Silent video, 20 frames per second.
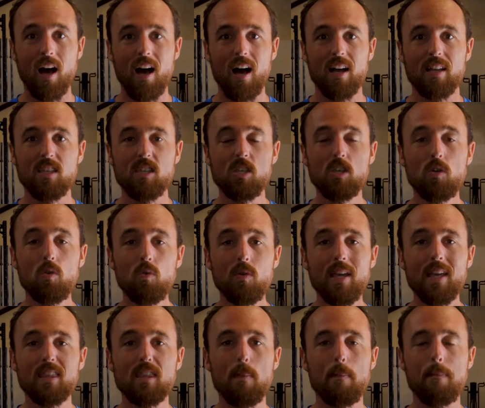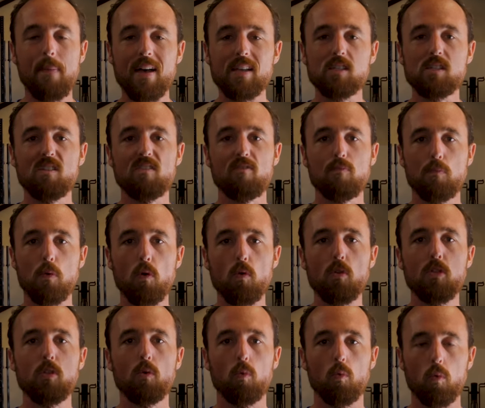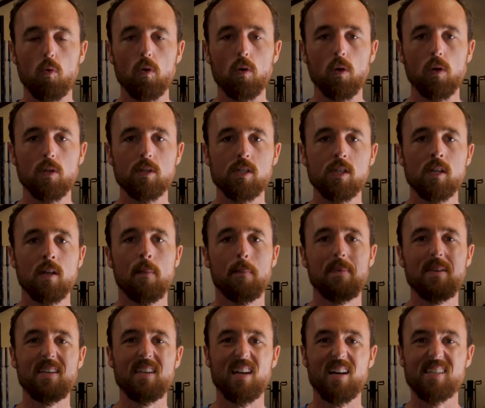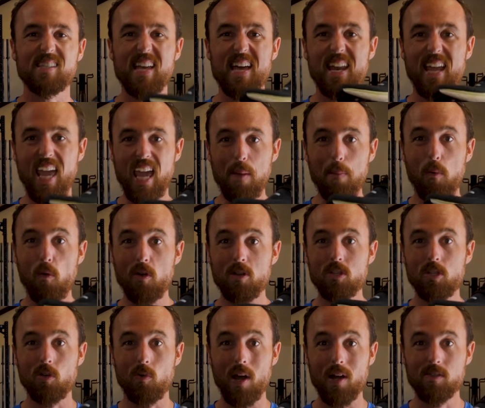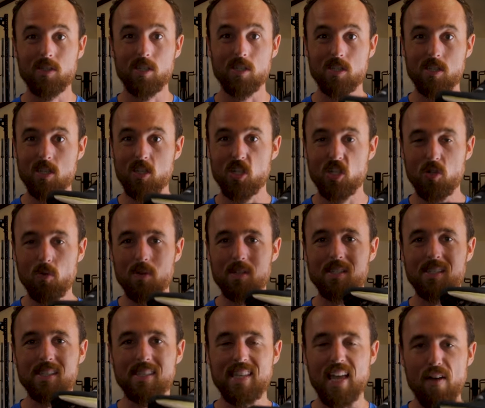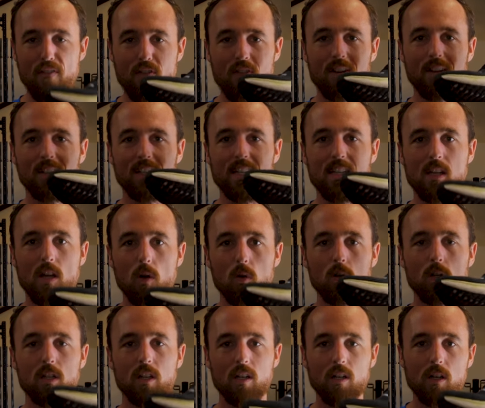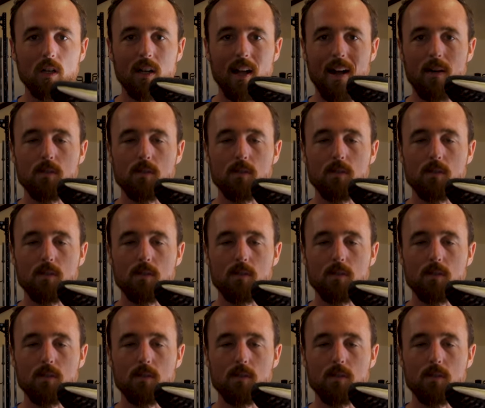uh, you get the best of both worlds because at 8.2 ounces, this shoe is definitely no clunker.